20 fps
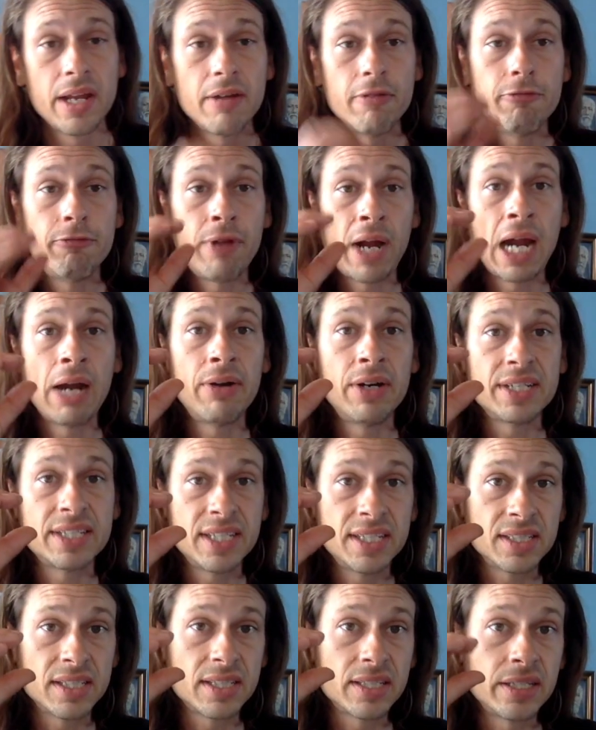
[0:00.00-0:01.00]
Virus
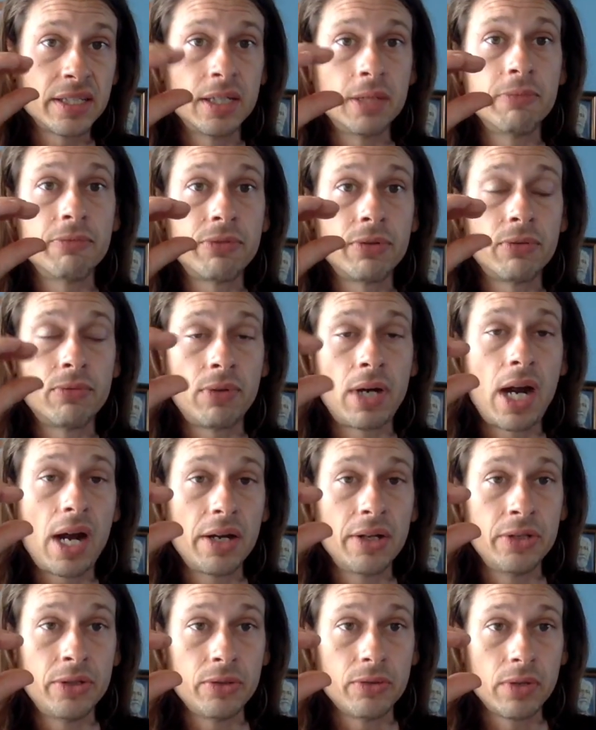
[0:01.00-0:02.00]
is a synonym for
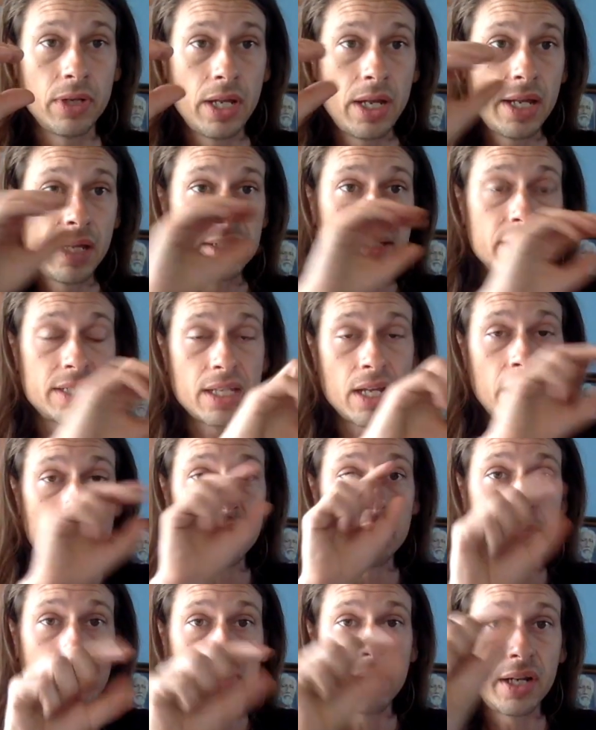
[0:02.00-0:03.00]
Rahu.
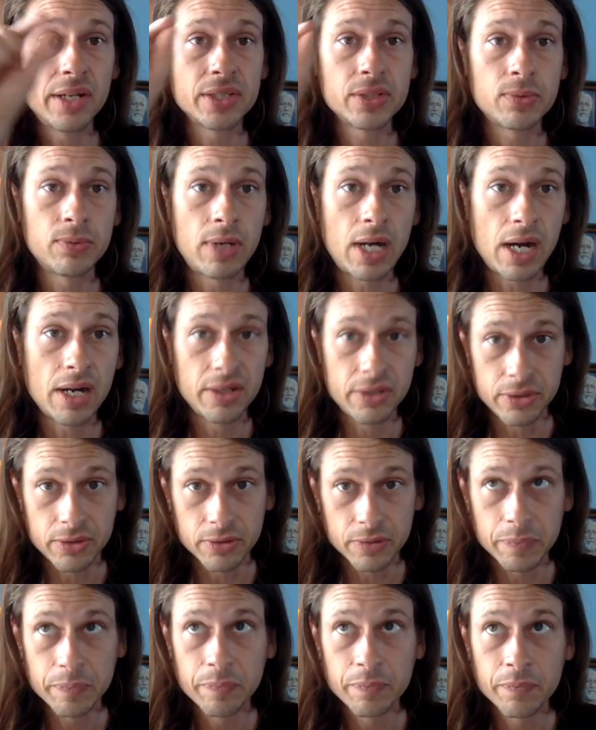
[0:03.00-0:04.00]
Sun plus
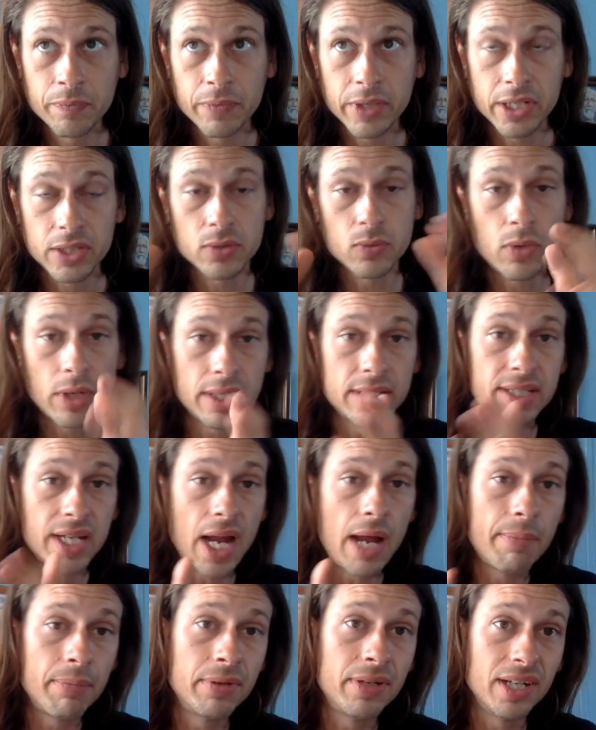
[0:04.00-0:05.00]
Rahu is what is
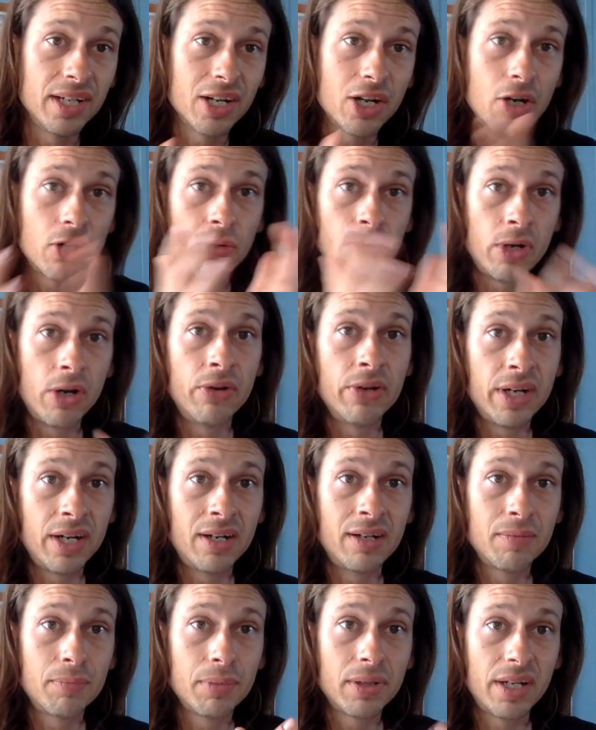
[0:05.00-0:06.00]
happening.
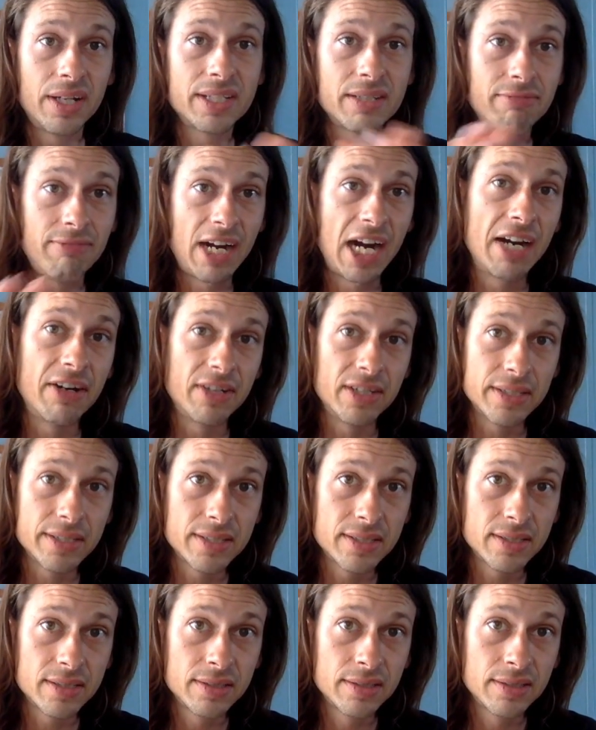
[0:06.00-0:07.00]
Corona plus
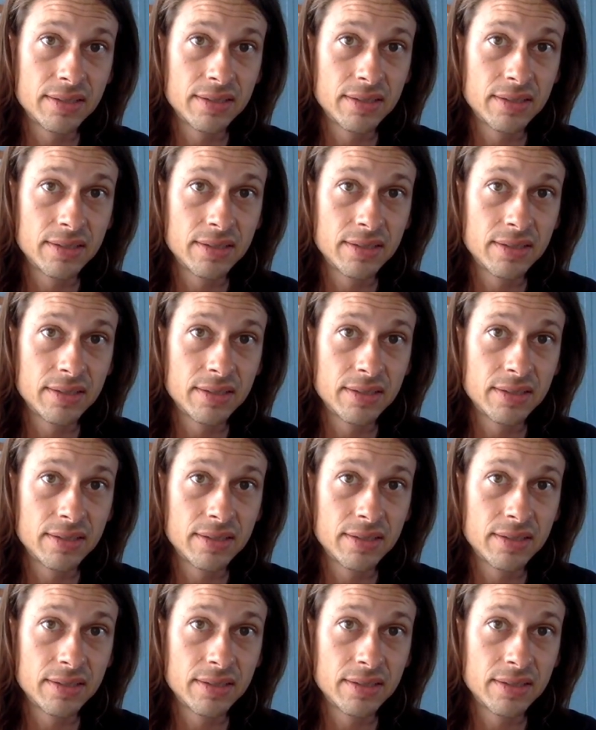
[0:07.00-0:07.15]
virus.